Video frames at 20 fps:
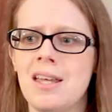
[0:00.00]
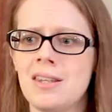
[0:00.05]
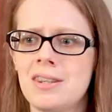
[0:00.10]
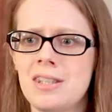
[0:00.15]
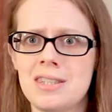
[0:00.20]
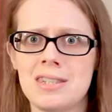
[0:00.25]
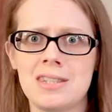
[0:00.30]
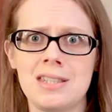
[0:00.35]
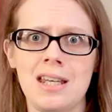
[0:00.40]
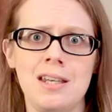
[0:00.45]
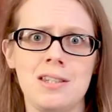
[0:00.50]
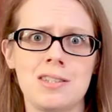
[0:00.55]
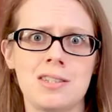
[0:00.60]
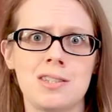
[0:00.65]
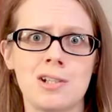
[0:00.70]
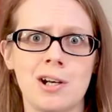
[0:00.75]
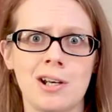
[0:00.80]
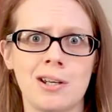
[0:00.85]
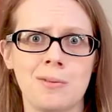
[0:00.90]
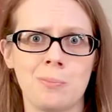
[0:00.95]
the states
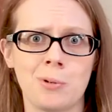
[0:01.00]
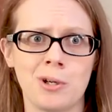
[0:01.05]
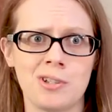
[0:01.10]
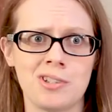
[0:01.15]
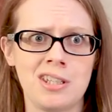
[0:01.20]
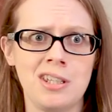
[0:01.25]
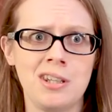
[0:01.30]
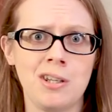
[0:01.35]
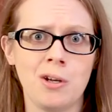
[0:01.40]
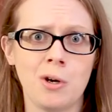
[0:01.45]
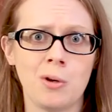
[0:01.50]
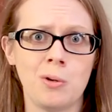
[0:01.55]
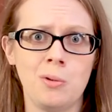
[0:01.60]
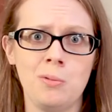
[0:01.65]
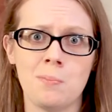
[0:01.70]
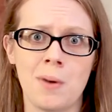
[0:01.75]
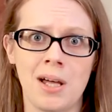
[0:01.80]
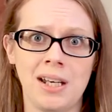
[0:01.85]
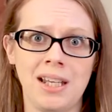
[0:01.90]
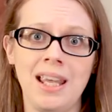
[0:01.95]
started printing their
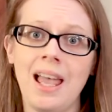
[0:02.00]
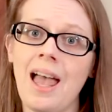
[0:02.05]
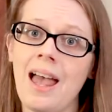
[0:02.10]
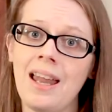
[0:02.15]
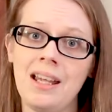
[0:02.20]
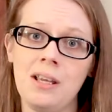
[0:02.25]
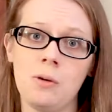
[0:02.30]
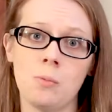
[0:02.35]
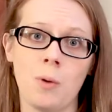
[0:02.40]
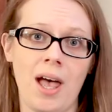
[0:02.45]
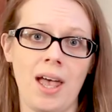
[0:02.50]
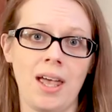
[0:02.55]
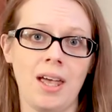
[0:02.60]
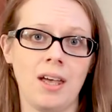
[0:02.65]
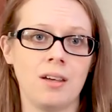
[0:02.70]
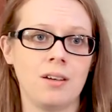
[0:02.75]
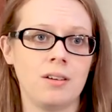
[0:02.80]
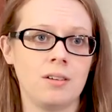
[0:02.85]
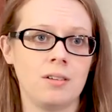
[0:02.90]
own money anyway.